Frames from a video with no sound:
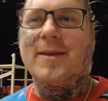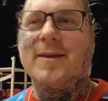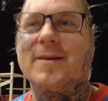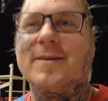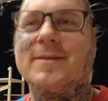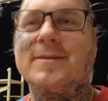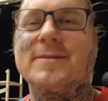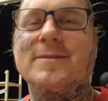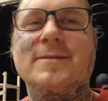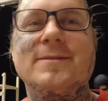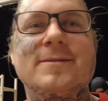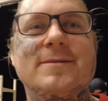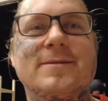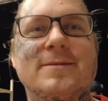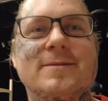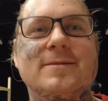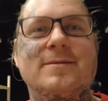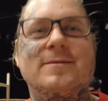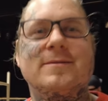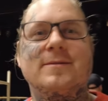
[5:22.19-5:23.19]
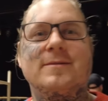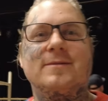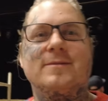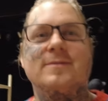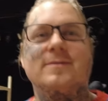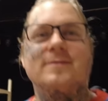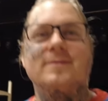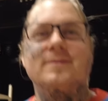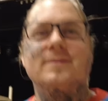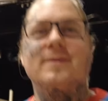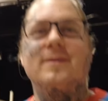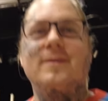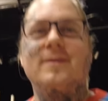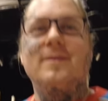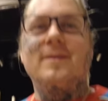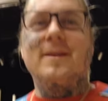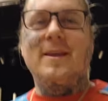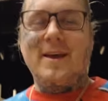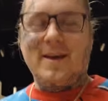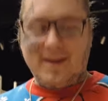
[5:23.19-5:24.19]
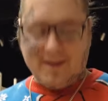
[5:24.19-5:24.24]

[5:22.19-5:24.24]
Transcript: By the way, awesome shirt. I